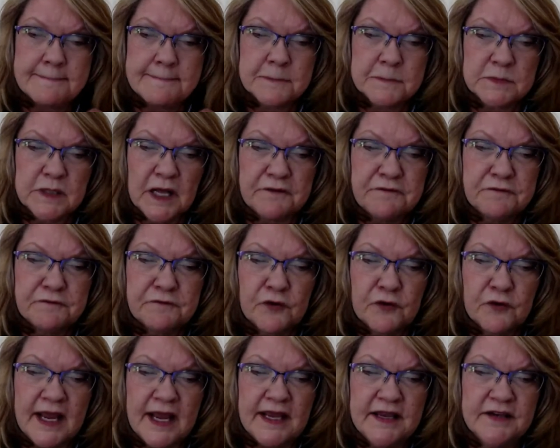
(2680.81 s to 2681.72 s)

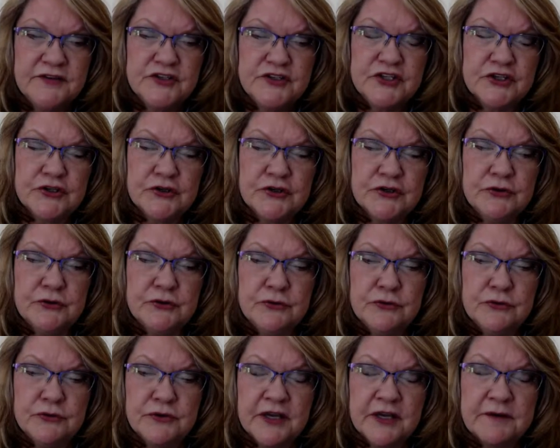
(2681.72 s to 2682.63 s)
afraid
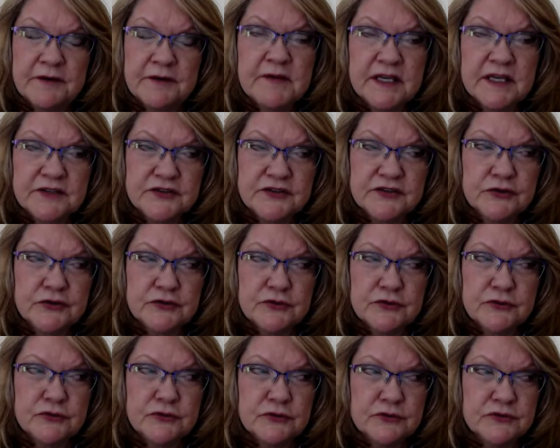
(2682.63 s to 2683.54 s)
to commit
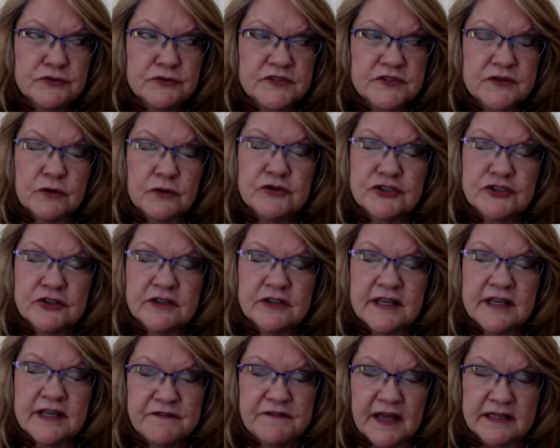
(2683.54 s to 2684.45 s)
to social
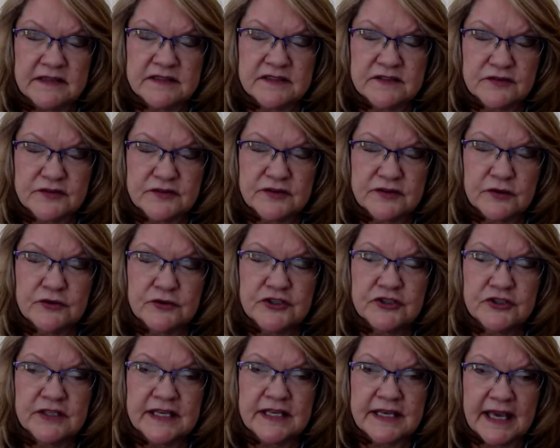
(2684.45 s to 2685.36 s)
events or
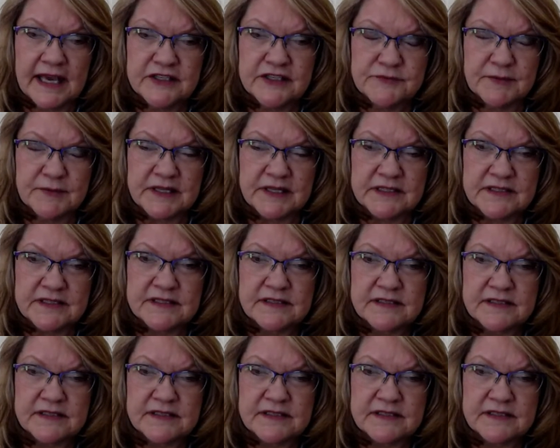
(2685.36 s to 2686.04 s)
social engagements.